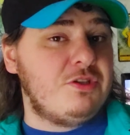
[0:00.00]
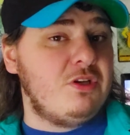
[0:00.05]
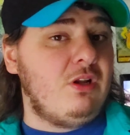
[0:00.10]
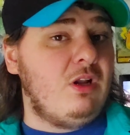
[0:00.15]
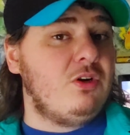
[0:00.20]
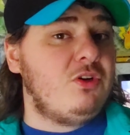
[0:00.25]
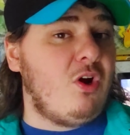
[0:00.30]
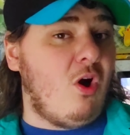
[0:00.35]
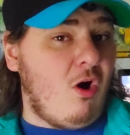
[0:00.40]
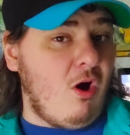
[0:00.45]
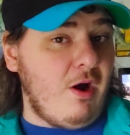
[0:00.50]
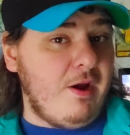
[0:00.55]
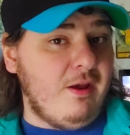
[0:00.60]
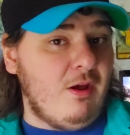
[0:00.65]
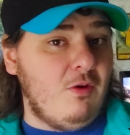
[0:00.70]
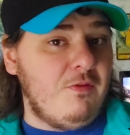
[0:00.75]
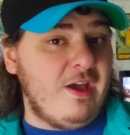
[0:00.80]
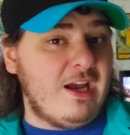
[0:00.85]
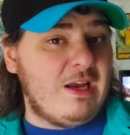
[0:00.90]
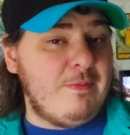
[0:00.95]
to
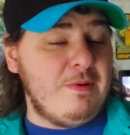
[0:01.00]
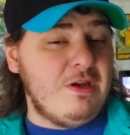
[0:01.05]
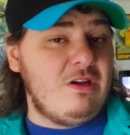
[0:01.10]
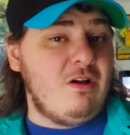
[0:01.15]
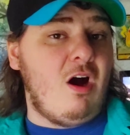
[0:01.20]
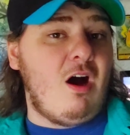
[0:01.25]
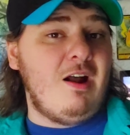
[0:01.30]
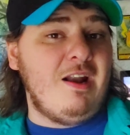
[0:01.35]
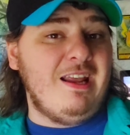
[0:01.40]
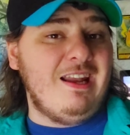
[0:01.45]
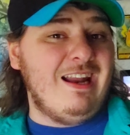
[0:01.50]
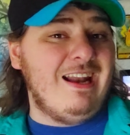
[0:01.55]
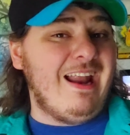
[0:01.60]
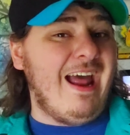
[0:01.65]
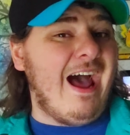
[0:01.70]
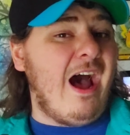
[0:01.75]
Lucario that can be caught in an